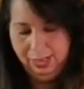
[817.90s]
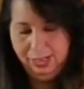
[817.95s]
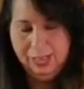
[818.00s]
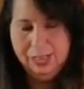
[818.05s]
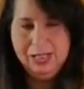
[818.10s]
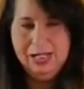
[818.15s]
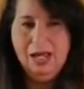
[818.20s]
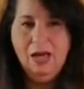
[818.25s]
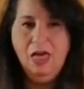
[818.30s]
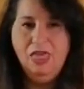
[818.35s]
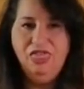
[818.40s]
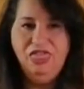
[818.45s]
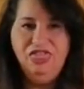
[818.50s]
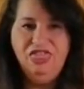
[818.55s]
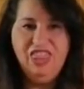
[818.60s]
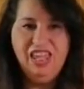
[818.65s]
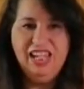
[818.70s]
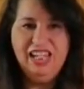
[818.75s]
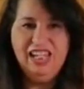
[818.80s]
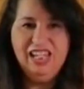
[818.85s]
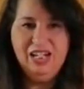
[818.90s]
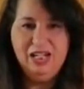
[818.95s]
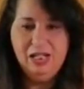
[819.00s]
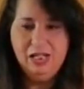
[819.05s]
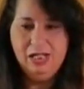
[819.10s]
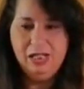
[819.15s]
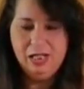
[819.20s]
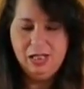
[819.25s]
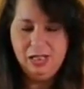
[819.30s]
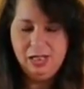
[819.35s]
see how thick it
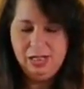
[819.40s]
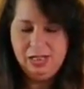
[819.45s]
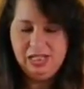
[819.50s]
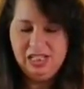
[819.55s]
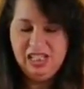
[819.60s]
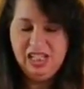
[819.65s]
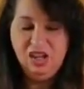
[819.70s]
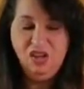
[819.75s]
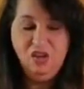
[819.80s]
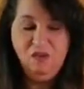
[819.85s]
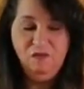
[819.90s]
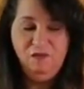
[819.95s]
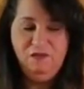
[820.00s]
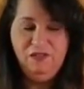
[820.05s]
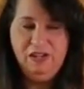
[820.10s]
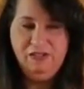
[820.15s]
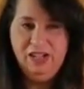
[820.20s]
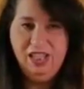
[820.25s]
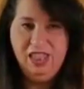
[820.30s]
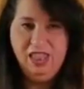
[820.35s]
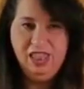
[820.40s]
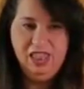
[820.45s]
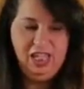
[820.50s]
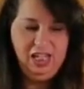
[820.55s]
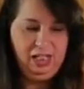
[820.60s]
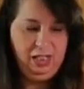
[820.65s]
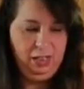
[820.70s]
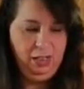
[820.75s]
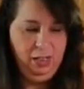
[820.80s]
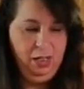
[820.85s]
is? It's still very
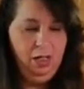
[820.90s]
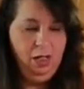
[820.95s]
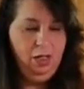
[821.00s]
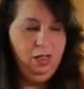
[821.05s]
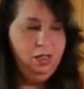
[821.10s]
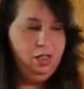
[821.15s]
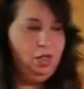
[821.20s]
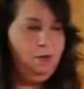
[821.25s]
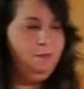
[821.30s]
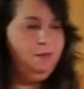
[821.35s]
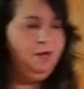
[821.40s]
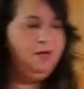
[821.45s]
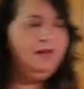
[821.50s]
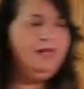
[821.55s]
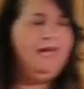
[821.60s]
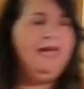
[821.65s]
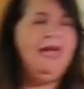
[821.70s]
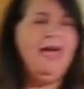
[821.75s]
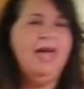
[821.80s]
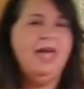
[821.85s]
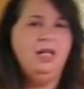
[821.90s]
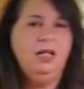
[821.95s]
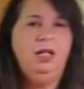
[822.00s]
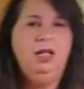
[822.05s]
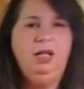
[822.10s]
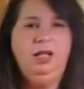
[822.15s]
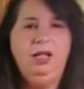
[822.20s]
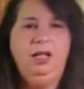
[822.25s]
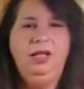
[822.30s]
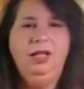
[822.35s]
thick. So I'm gonna add a
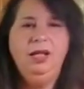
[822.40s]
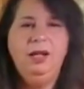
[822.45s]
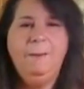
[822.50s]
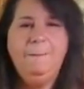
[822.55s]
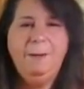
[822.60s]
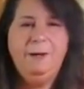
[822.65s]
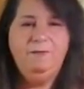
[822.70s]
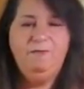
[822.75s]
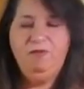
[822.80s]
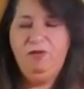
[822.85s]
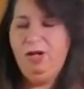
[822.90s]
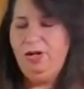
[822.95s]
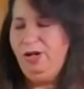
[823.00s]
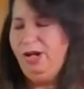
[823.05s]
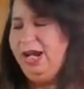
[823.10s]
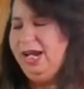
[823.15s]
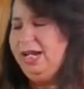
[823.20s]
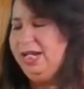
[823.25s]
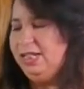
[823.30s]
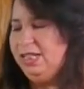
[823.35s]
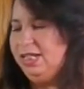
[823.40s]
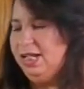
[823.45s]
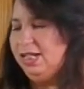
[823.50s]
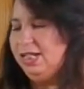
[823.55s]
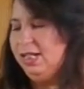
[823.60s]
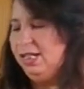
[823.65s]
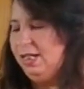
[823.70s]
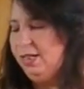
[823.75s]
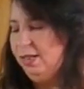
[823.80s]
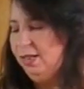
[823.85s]
little bit of water, and it
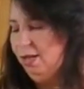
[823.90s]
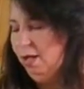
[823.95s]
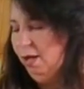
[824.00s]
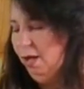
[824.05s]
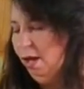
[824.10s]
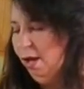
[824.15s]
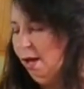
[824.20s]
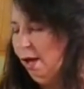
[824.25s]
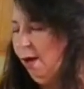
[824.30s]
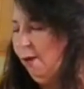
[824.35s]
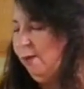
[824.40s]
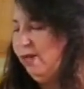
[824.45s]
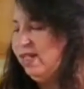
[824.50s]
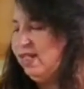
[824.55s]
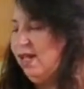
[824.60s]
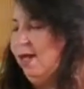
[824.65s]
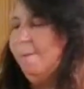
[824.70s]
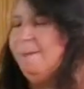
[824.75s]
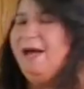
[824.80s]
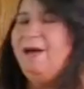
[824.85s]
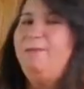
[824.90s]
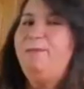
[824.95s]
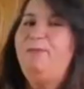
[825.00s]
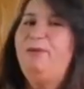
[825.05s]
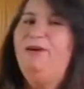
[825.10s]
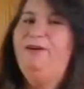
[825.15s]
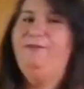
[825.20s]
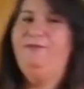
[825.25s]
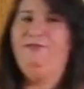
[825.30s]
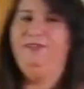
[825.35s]
doesn't always come out
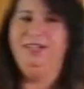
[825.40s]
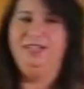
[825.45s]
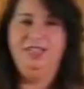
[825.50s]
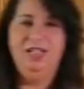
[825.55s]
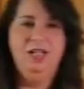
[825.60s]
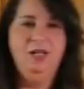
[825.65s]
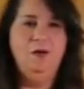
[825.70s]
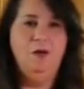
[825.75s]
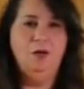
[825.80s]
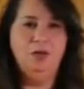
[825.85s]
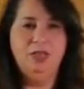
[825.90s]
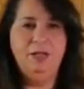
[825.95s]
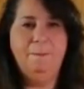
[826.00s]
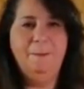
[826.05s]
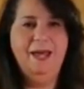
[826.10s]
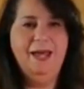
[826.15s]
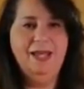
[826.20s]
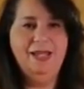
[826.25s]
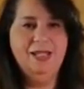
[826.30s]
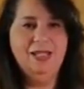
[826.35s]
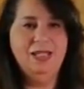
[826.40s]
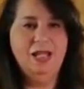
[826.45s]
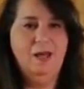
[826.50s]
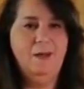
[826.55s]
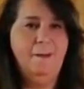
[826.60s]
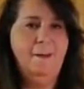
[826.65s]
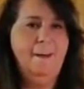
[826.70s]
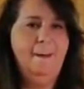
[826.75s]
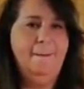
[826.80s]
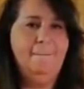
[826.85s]
perfect. It all depends on
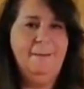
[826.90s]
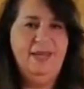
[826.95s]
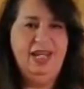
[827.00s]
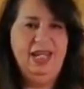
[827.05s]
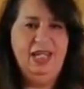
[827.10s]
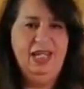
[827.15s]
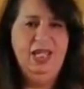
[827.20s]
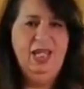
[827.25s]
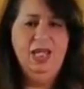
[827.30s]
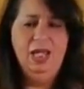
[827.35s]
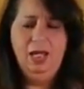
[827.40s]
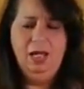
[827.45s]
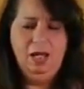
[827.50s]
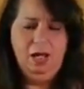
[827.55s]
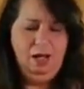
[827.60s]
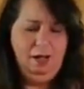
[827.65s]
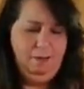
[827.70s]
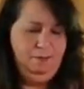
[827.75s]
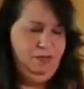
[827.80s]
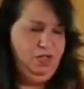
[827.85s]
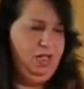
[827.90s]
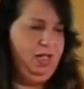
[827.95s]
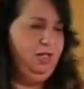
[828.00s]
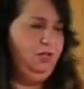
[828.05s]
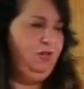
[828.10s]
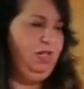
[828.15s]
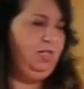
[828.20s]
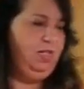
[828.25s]
how many sun-dried